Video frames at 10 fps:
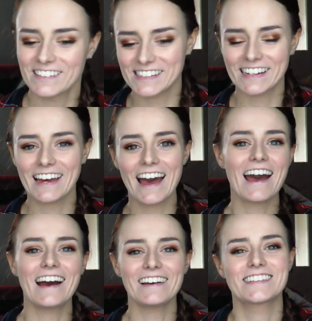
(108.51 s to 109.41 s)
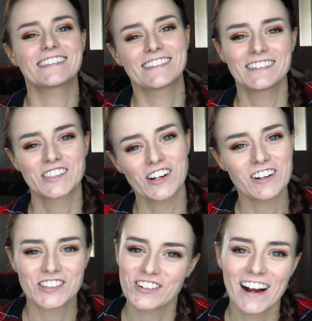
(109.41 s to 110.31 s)
I was like, ah,
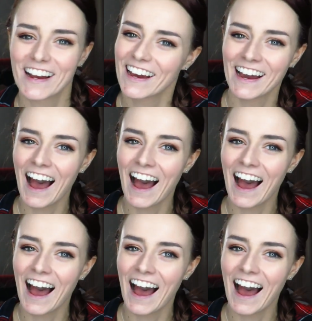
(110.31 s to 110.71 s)
starstruck.